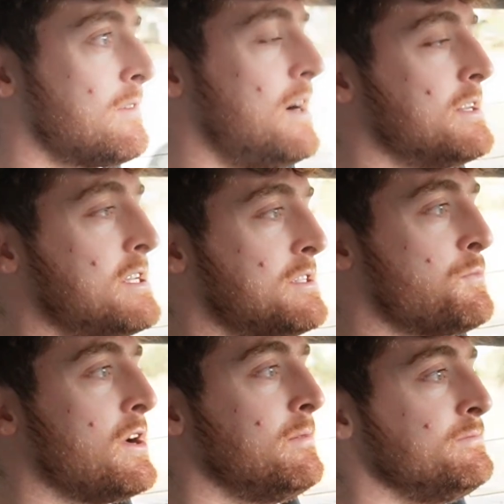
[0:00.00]
contest
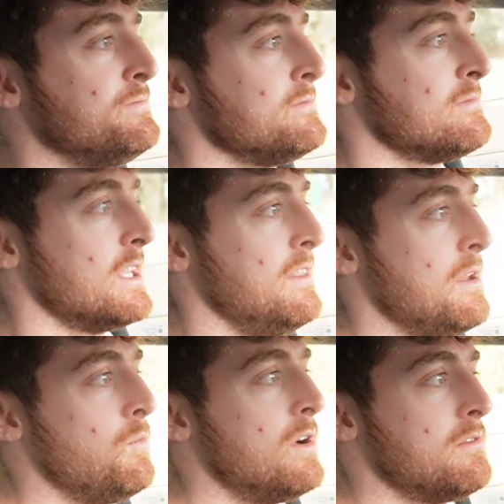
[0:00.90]
prep and
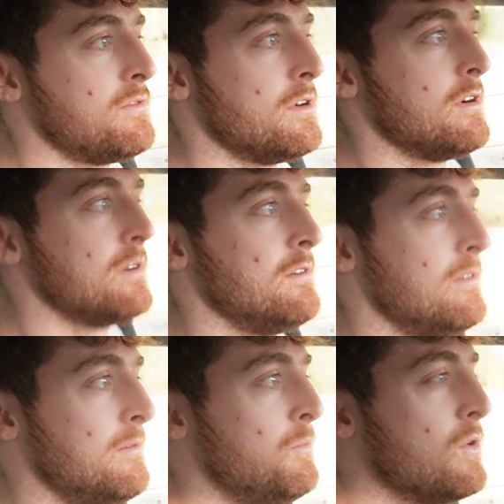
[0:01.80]
then one for
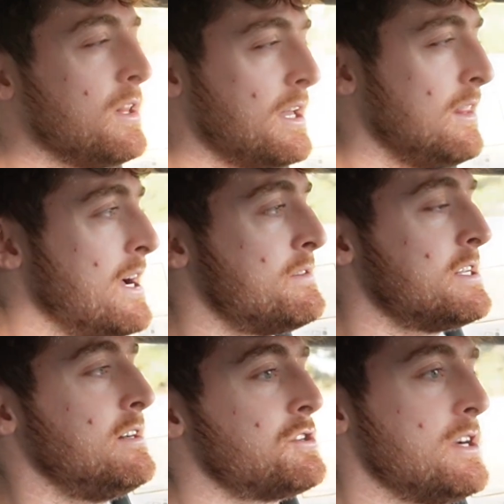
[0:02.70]
more like
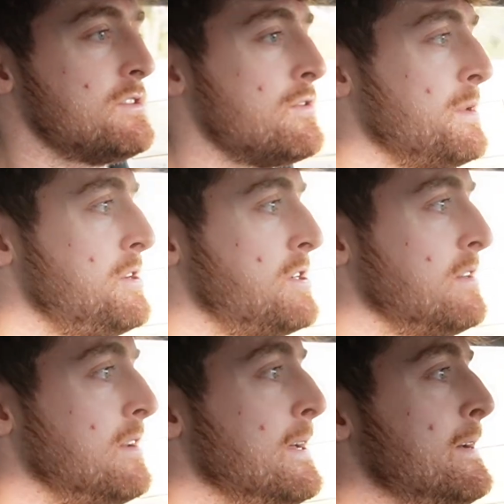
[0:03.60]
lifestyle
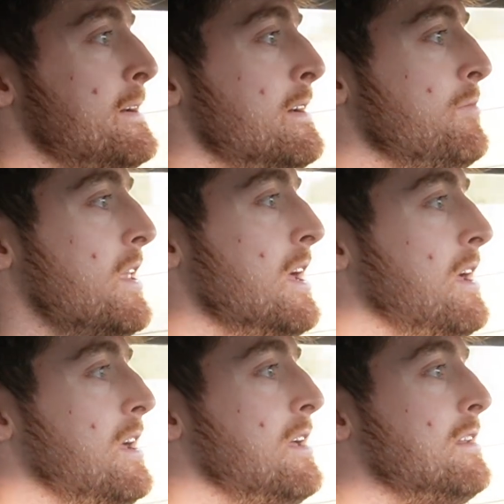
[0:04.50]
transformation.
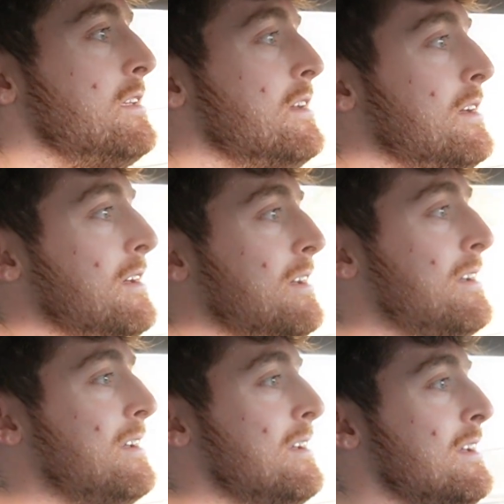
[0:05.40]
And
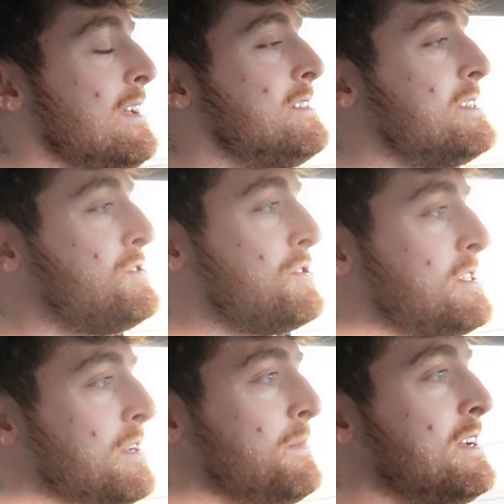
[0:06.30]
it's
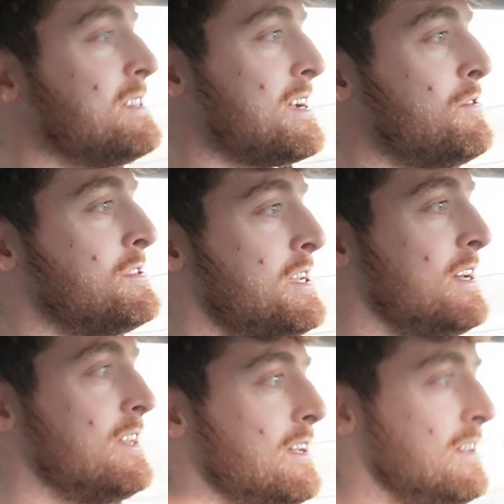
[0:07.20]
interesting because I was
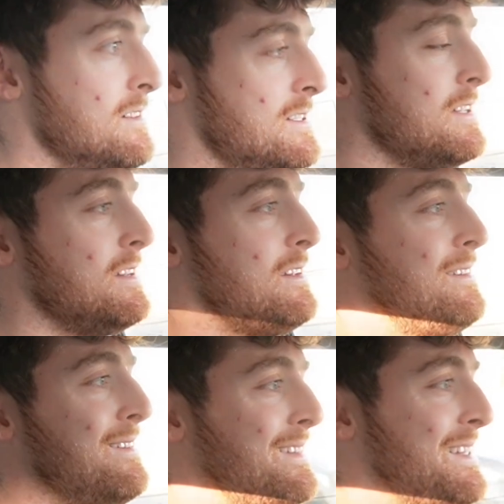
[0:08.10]
getting into
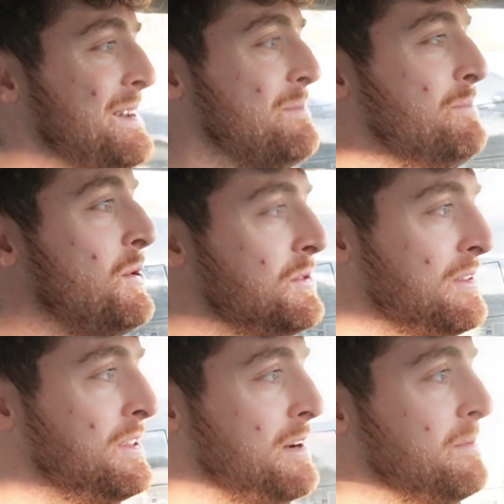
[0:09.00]
both
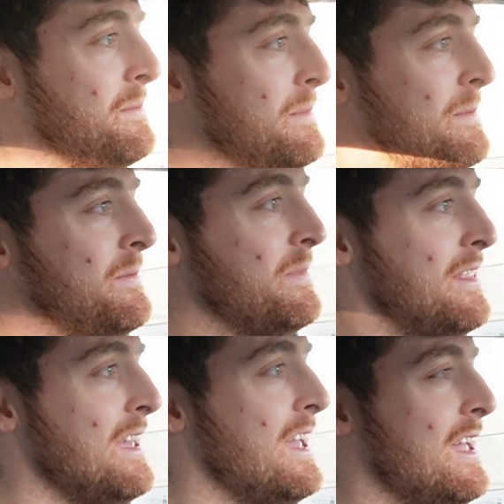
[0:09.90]
of them,
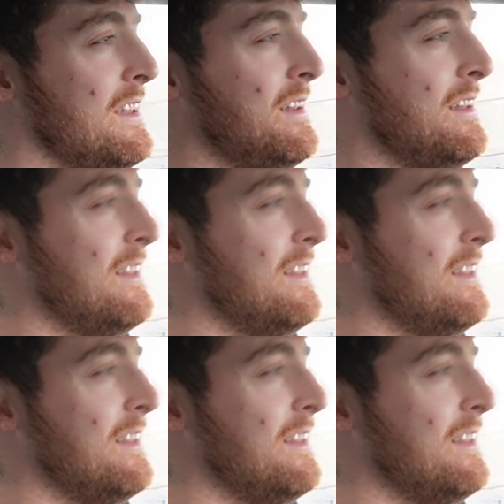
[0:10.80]
and